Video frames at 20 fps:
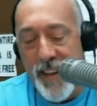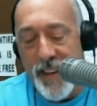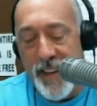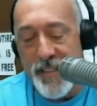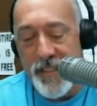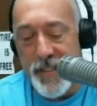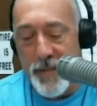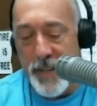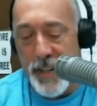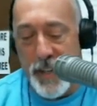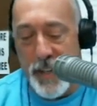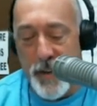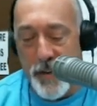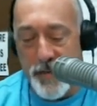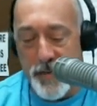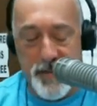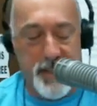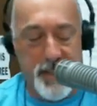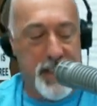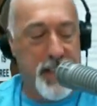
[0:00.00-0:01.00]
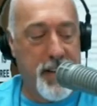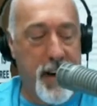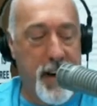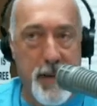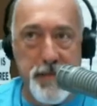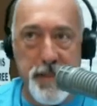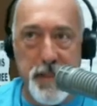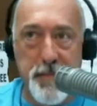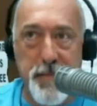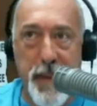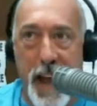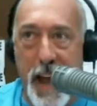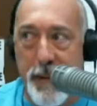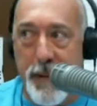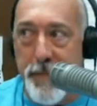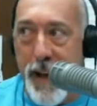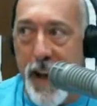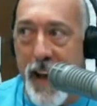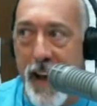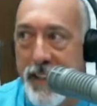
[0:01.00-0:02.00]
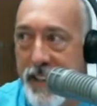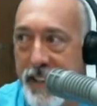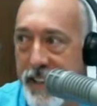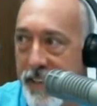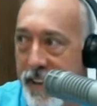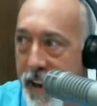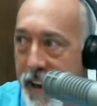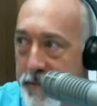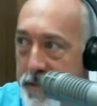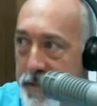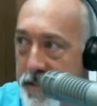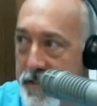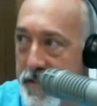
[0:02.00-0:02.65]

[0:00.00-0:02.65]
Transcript: so he goes, he grabs his backpack, he grabs a